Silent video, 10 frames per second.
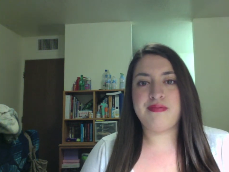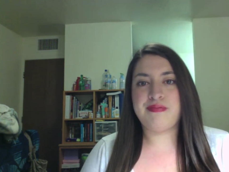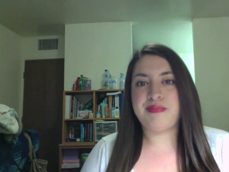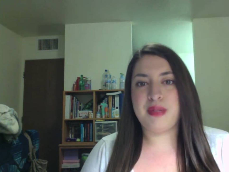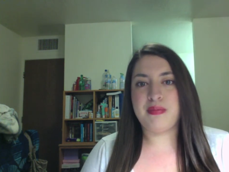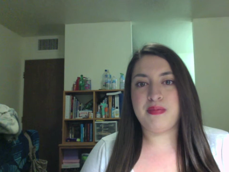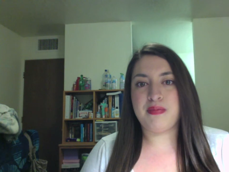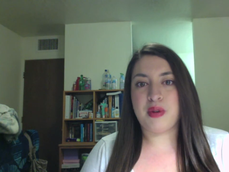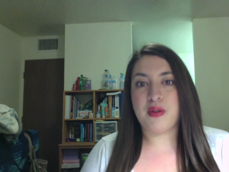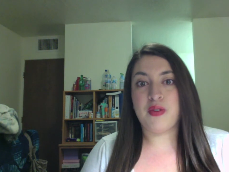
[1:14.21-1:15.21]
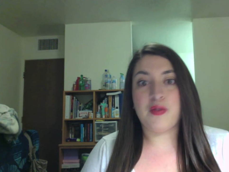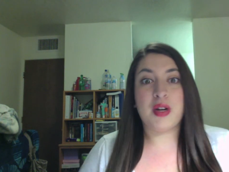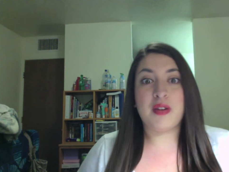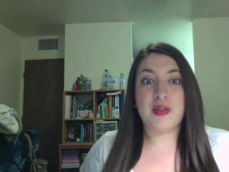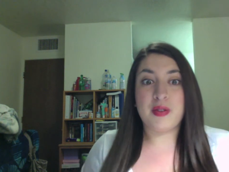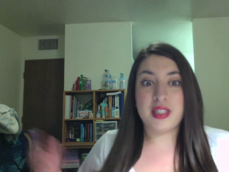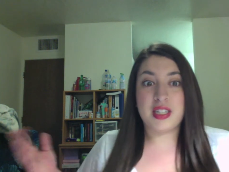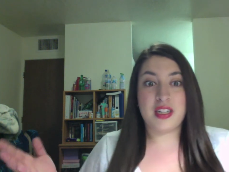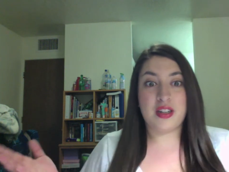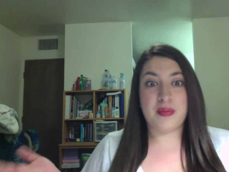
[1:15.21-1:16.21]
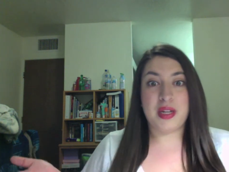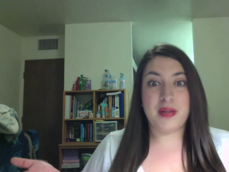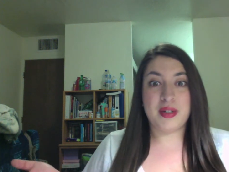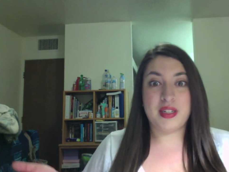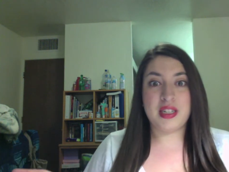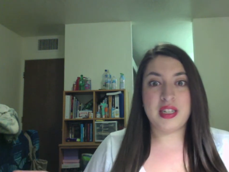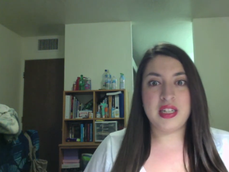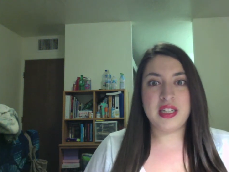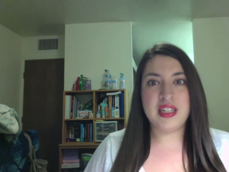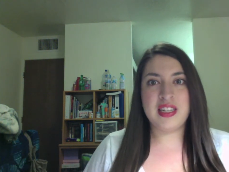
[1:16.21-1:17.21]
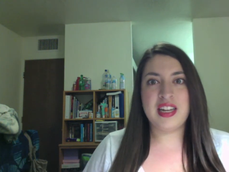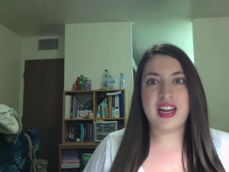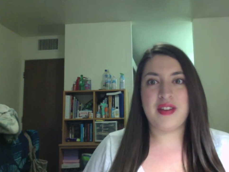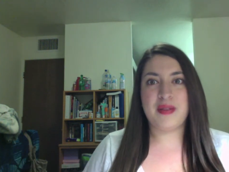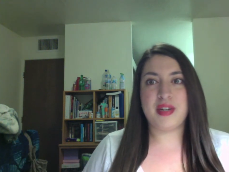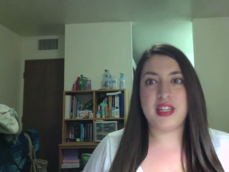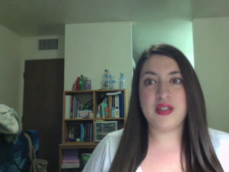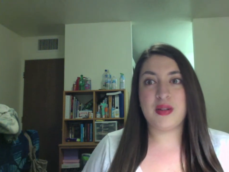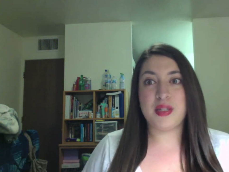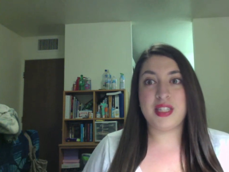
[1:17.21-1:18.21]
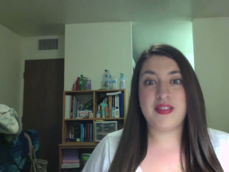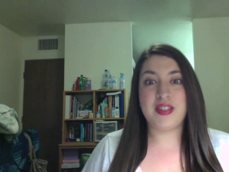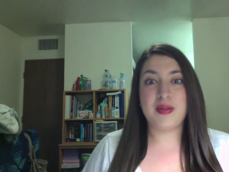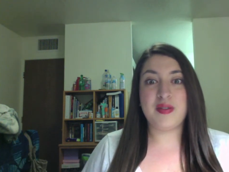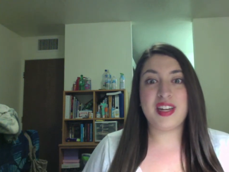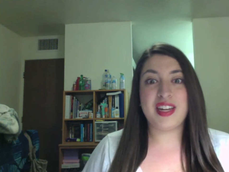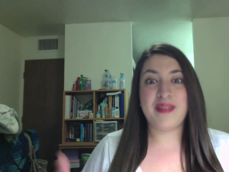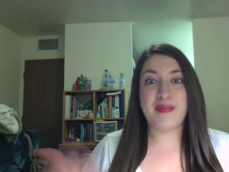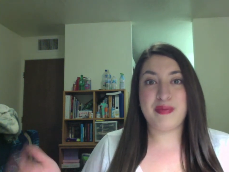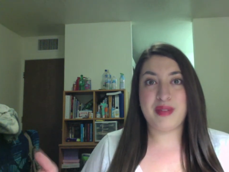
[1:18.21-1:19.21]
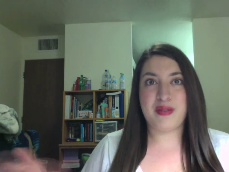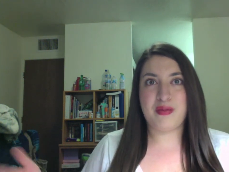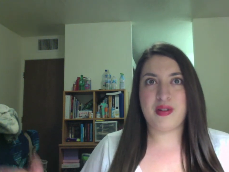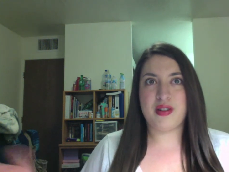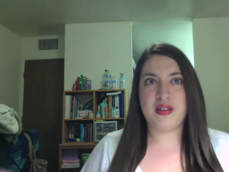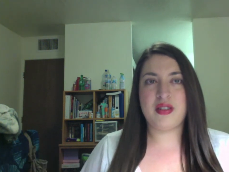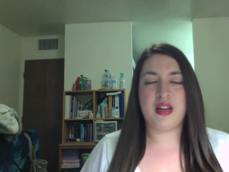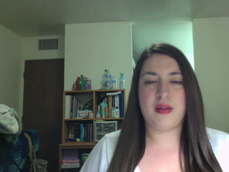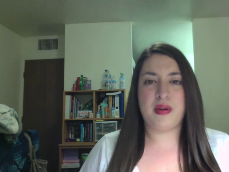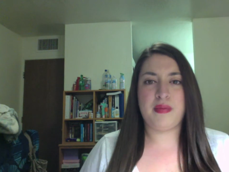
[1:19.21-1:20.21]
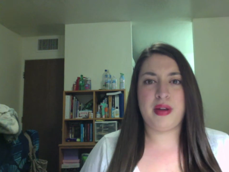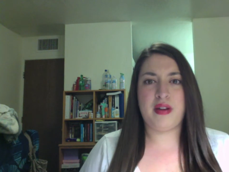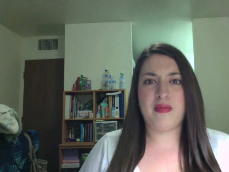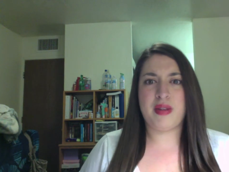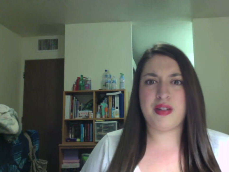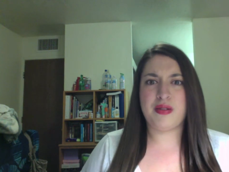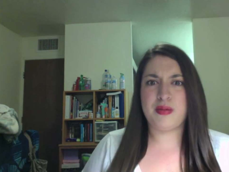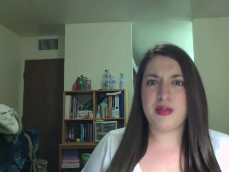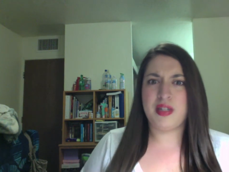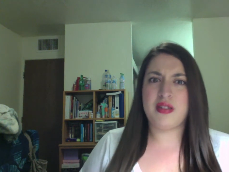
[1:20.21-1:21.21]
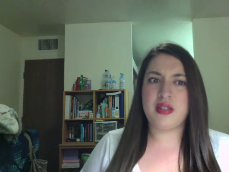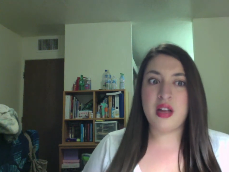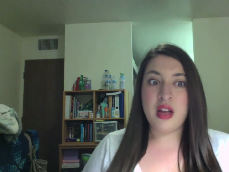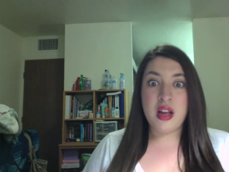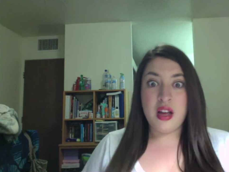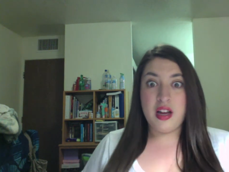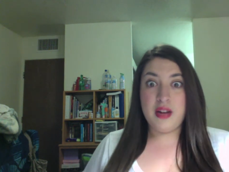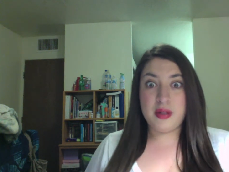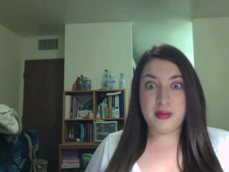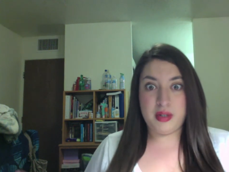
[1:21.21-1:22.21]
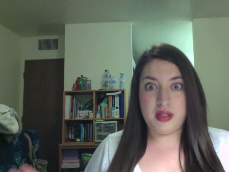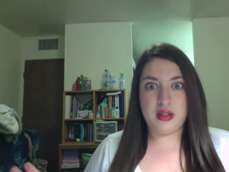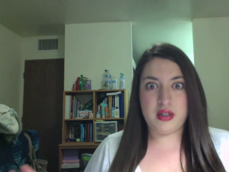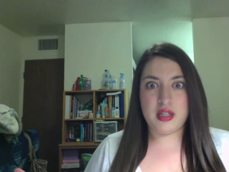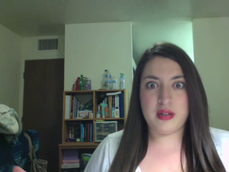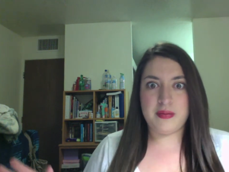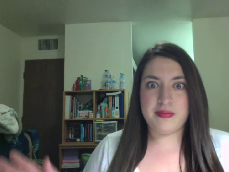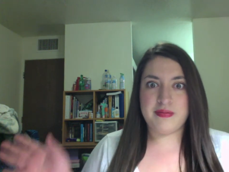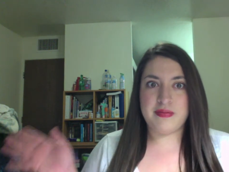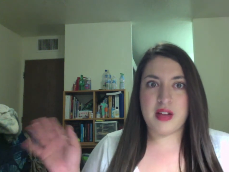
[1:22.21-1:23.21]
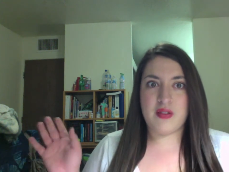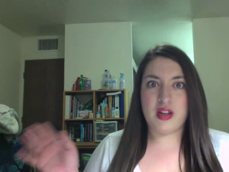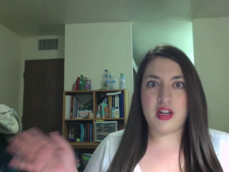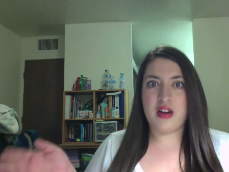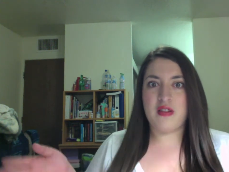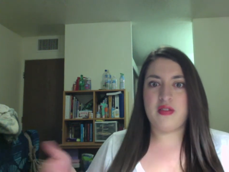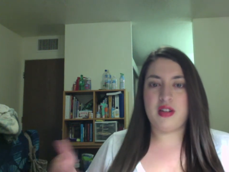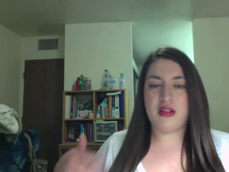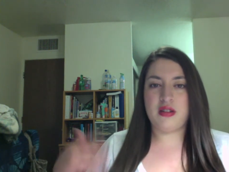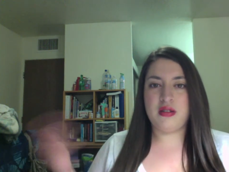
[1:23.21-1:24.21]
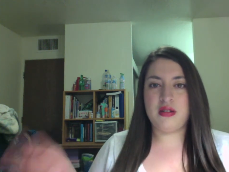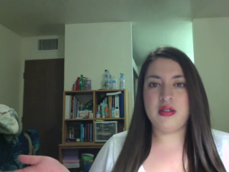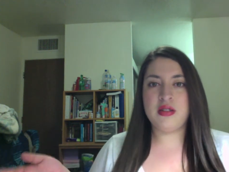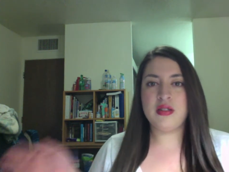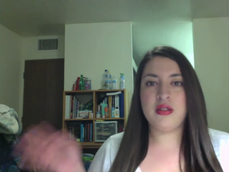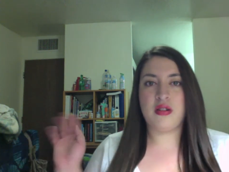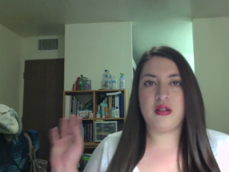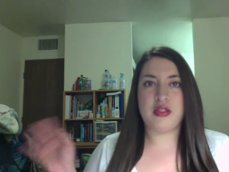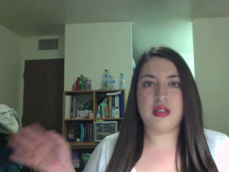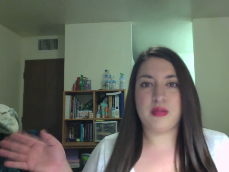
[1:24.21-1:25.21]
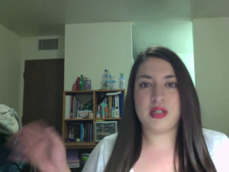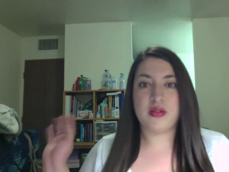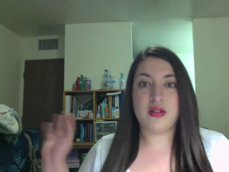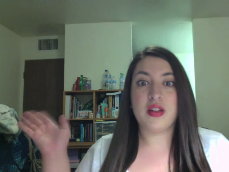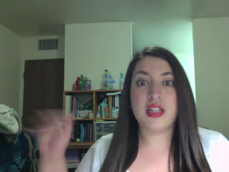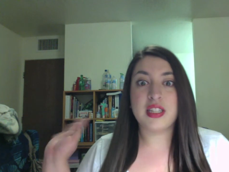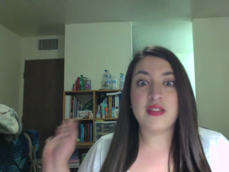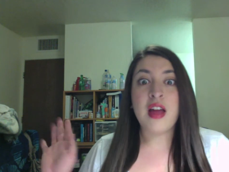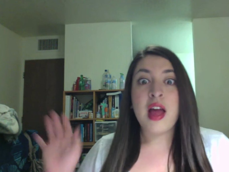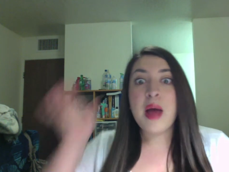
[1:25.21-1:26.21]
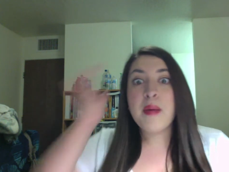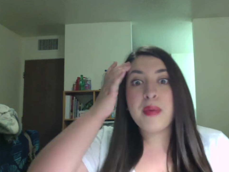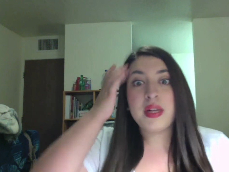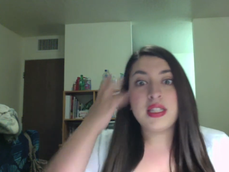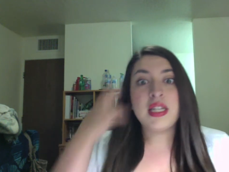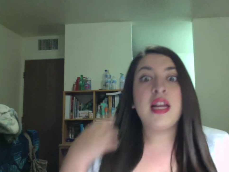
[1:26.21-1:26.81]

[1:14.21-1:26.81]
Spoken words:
be broke for whatever reason and not be able to have any money. So I would save some of it and like work to help pay off my loans, because I'm gonna be in a lot of debt after I get out of like college and med school and all that stuff. But